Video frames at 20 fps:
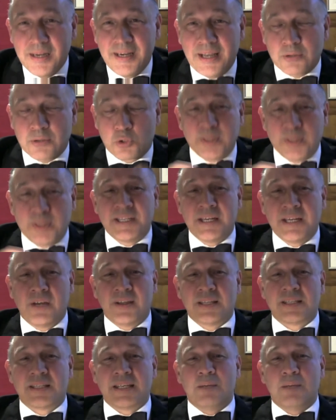Now,
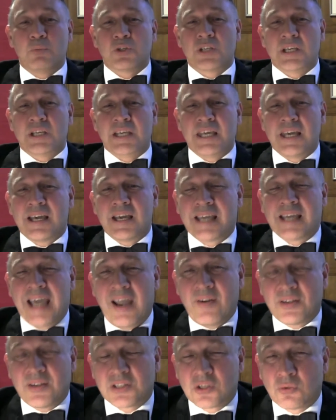2019 was a year
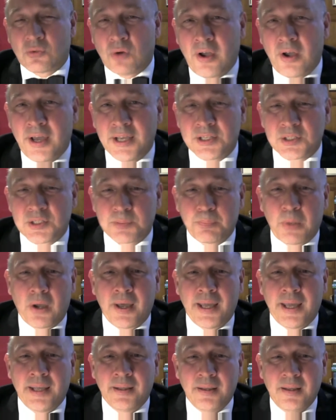characterised
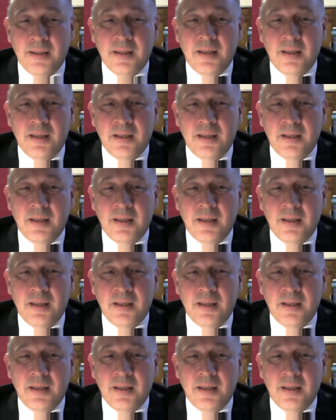by